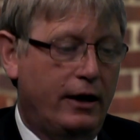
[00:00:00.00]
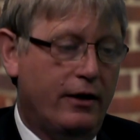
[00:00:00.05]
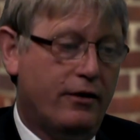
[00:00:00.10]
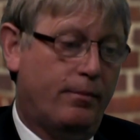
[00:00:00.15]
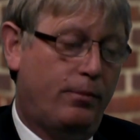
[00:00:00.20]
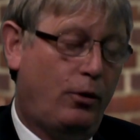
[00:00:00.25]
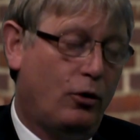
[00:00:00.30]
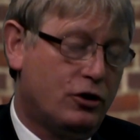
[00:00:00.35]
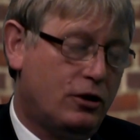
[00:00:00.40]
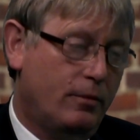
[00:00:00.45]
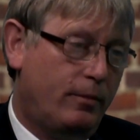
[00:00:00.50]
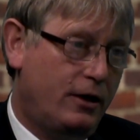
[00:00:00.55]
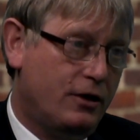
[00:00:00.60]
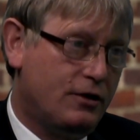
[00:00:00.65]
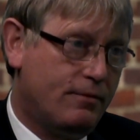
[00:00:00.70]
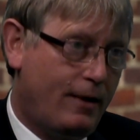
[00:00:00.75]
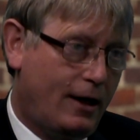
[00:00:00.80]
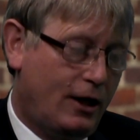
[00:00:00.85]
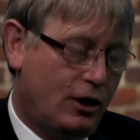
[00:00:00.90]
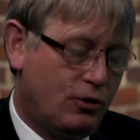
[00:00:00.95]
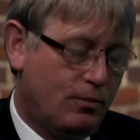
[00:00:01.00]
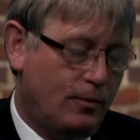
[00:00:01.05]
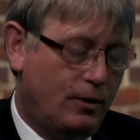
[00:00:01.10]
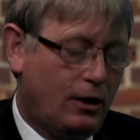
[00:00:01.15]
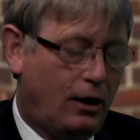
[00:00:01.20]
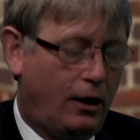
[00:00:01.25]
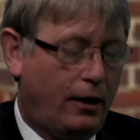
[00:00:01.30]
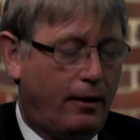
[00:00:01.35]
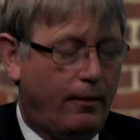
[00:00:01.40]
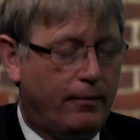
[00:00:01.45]
possibly as management
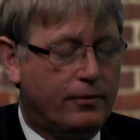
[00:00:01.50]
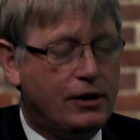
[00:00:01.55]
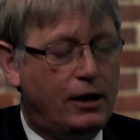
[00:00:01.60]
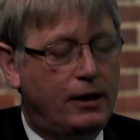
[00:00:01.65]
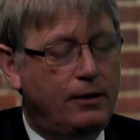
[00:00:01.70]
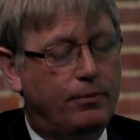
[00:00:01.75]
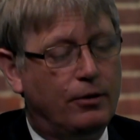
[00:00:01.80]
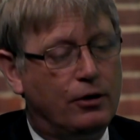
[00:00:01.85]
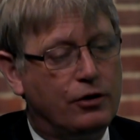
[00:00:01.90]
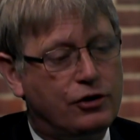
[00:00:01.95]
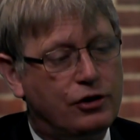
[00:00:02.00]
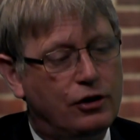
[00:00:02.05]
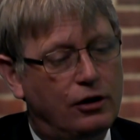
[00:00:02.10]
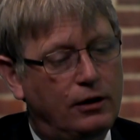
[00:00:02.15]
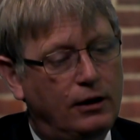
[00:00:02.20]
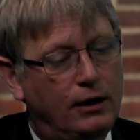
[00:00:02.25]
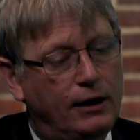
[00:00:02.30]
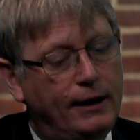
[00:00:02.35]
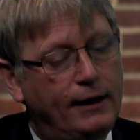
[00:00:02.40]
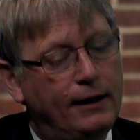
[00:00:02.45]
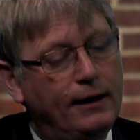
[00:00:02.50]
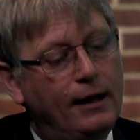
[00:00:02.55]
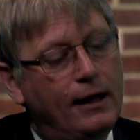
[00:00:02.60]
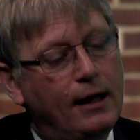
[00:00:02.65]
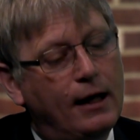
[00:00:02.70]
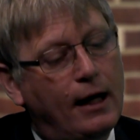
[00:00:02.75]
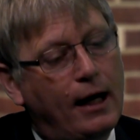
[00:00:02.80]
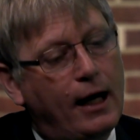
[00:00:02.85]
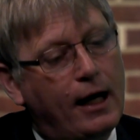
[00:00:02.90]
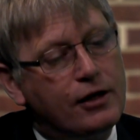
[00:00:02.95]
an update, but certainly
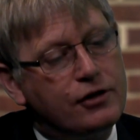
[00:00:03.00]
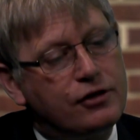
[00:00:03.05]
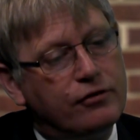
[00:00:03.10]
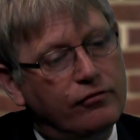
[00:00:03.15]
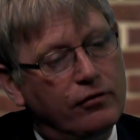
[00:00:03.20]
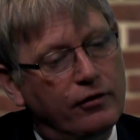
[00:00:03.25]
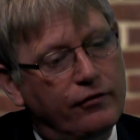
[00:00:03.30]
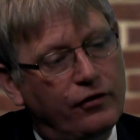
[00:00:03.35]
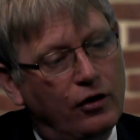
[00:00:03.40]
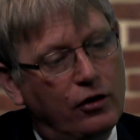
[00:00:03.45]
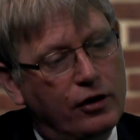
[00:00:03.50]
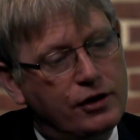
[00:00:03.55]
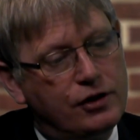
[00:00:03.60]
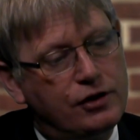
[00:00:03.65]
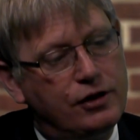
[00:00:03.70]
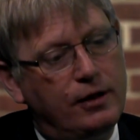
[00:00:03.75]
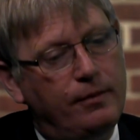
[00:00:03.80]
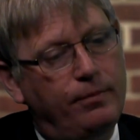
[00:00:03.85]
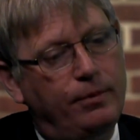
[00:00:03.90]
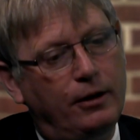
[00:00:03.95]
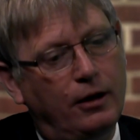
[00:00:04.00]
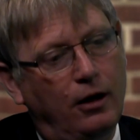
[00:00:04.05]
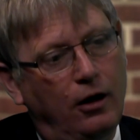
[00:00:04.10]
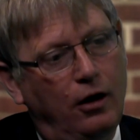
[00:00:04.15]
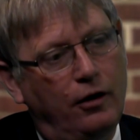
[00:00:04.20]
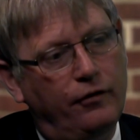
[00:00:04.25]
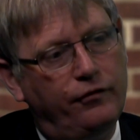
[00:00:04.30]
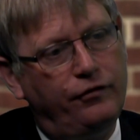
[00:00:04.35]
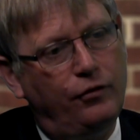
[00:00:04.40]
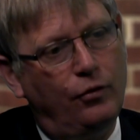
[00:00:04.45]
as a revised
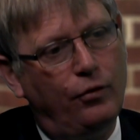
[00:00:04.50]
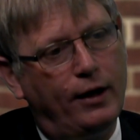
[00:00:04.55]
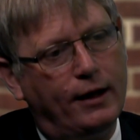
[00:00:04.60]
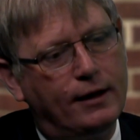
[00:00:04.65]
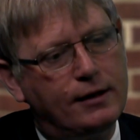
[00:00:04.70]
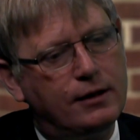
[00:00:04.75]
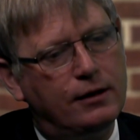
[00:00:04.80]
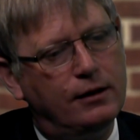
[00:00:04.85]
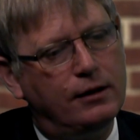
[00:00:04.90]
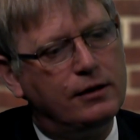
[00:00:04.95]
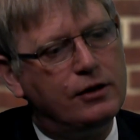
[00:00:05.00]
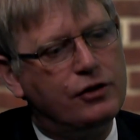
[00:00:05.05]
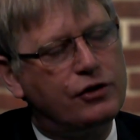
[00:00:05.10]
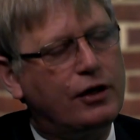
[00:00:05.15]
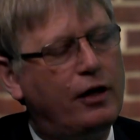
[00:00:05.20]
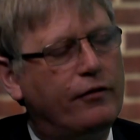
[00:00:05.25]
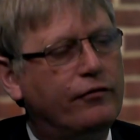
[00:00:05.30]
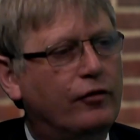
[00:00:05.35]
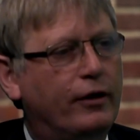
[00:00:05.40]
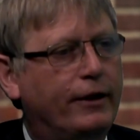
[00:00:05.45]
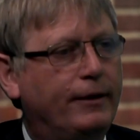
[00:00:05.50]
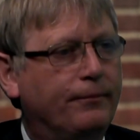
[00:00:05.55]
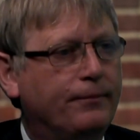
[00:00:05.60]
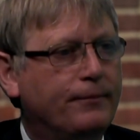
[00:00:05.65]
CPR for that discovery.